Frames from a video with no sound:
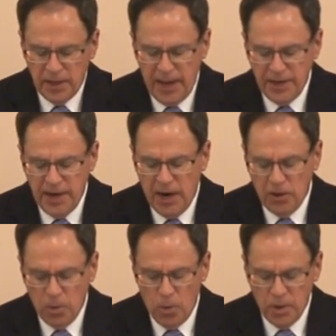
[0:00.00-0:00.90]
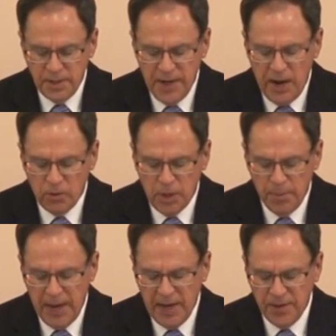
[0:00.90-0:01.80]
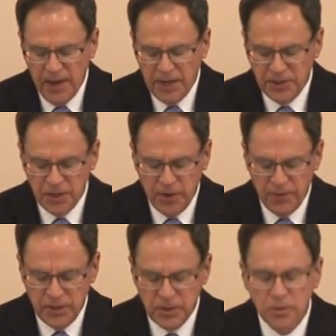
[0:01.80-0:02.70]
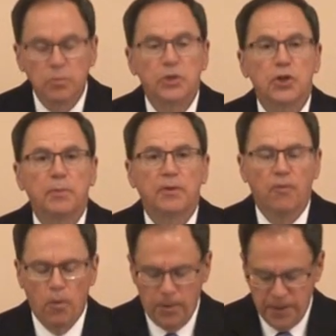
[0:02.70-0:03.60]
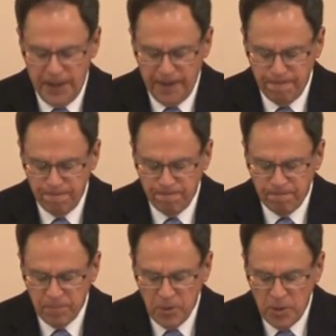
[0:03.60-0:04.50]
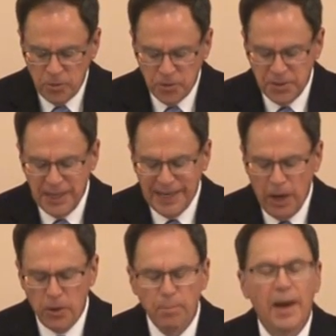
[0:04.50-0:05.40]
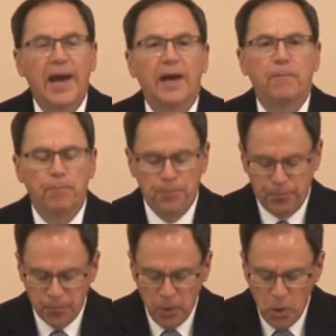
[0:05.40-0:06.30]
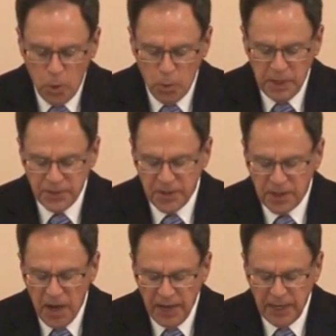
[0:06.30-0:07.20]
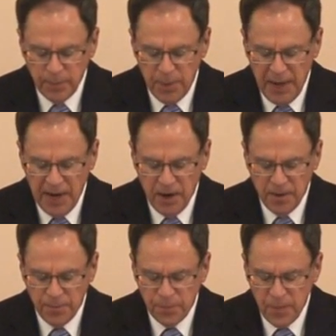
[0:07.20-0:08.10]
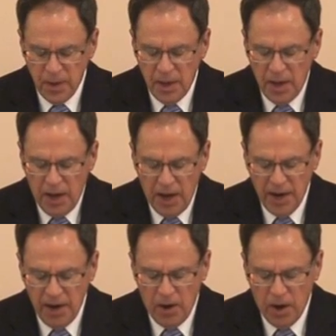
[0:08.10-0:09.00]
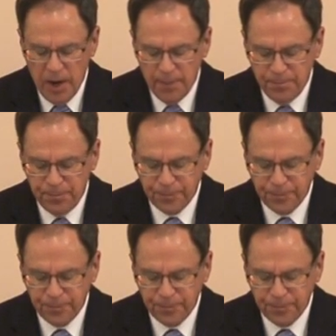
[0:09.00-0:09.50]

let our Lord now command thy servants, which are before thee, to seek out a man who is a cunning player on an harp.